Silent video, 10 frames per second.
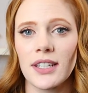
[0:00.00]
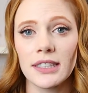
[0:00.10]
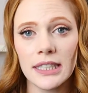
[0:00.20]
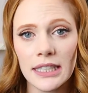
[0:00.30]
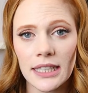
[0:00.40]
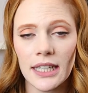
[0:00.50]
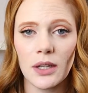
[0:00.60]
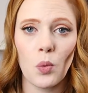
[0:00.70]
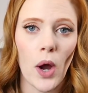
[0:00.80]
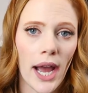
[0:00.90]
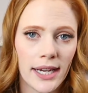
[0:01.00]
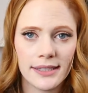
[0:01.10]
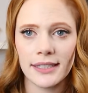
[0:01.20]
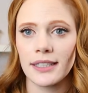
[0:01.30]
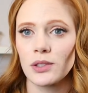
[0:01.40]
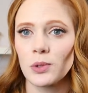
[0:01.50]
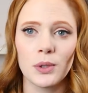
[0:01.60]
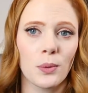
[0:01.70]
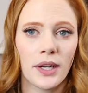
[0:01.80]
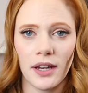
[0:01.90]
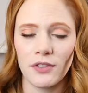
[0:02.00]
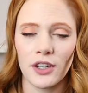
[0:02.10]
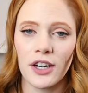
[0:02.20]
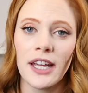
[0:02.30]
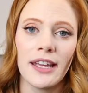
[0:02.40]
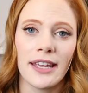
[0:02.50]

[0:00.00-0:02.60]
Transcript: cleaning, waxing, doing whatever